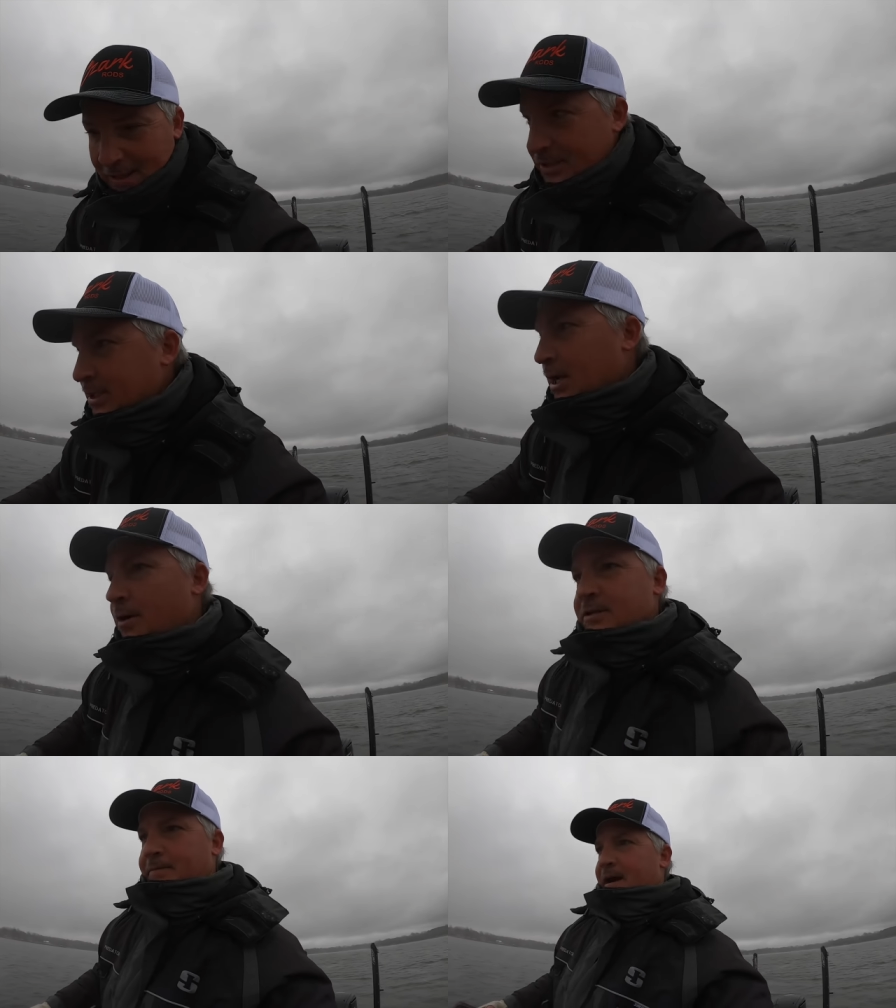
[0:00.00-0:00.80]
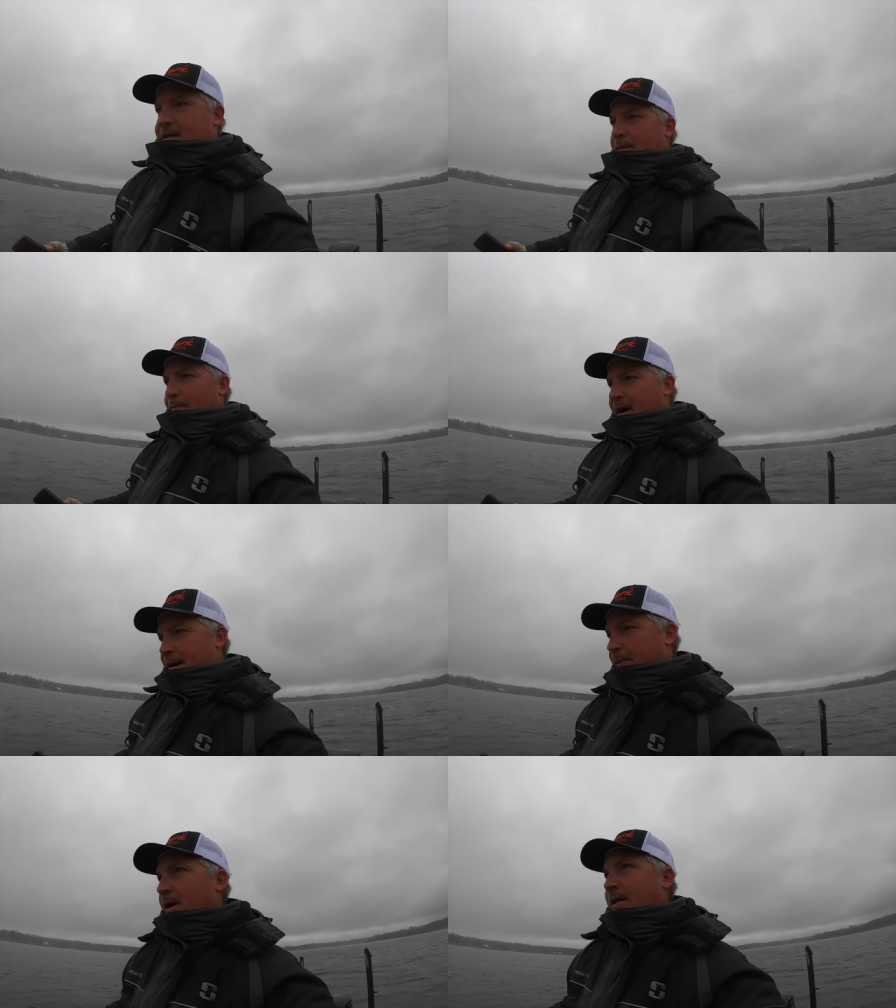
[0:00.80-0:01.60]
the snow is about to
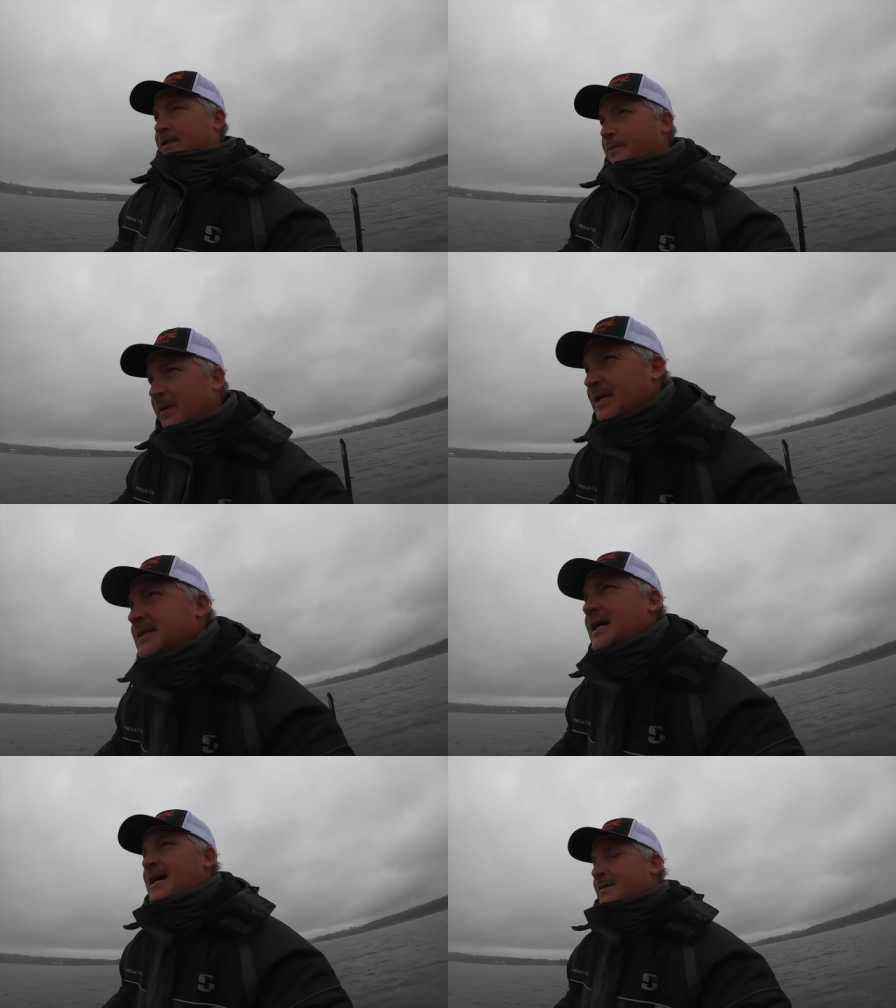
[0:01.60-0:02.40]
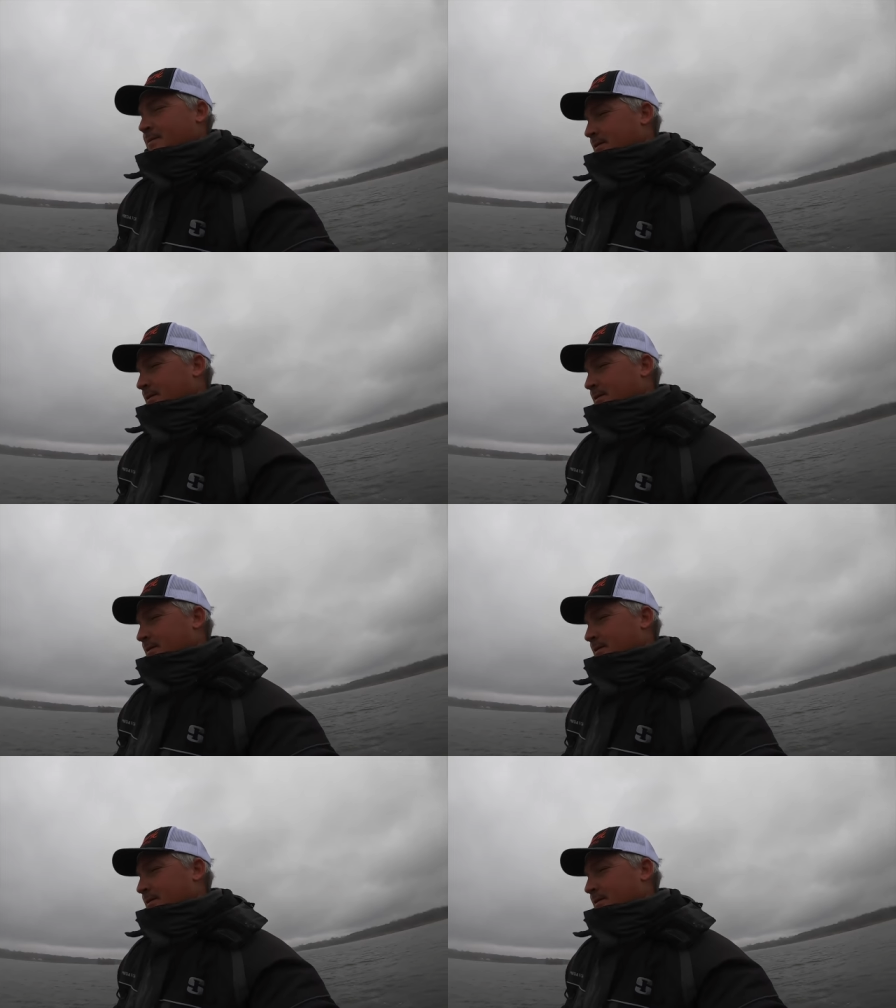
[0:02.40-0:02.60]
pop on us big time.